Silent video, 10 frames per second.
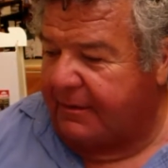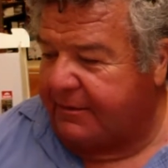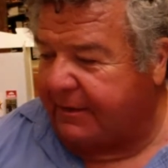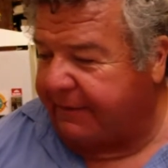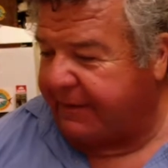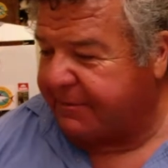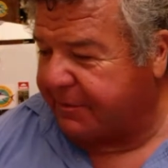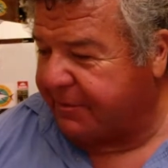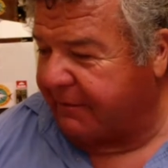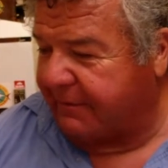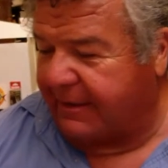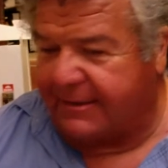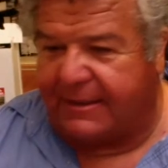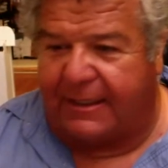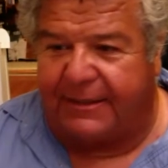Jeff has more travel
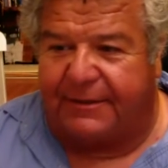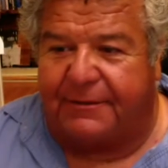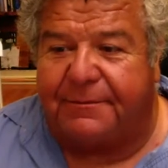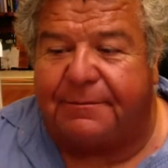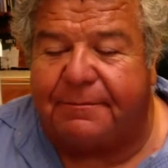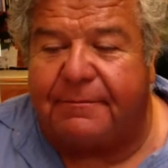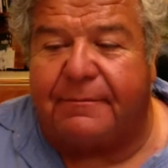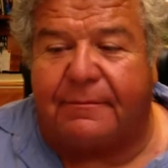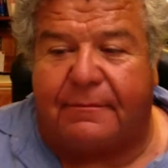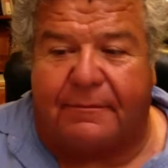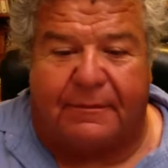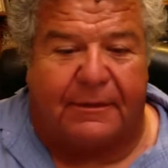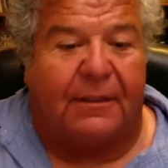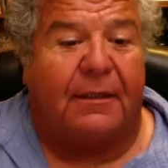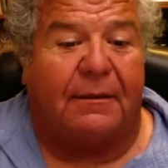days than I do,
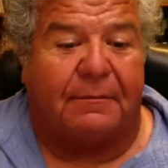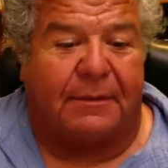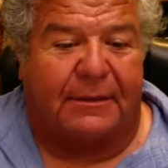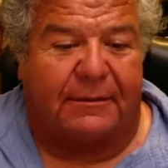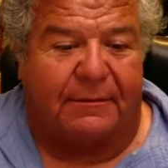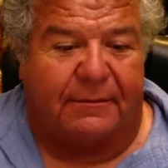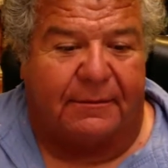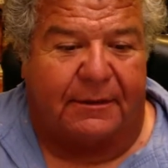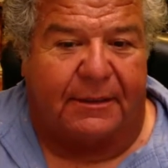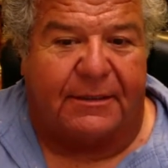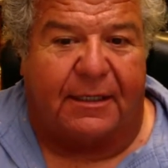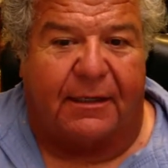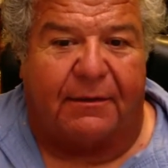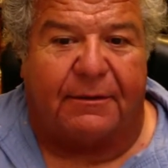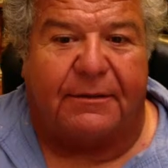but it gets
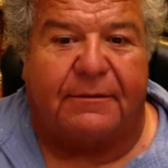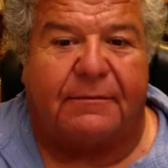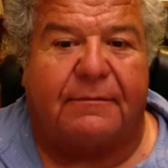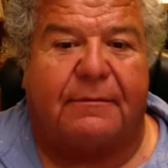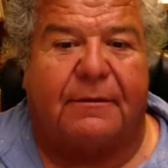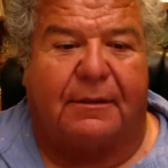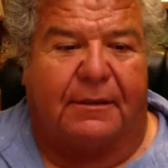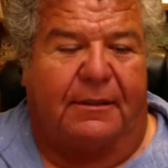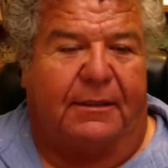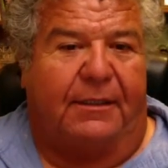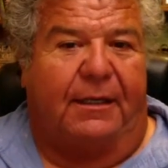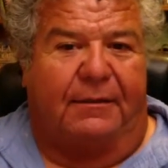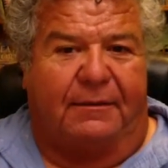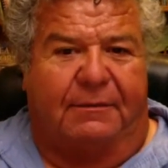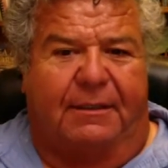tiring. Yeah, I
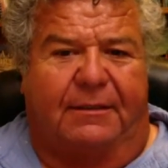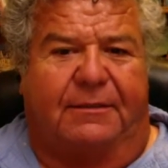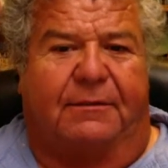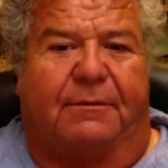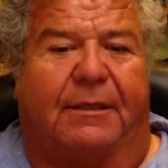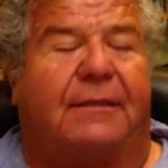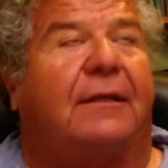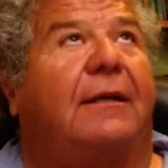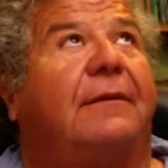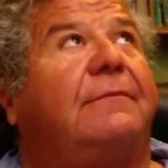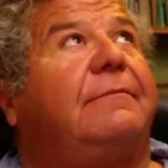don't know why I look so red today.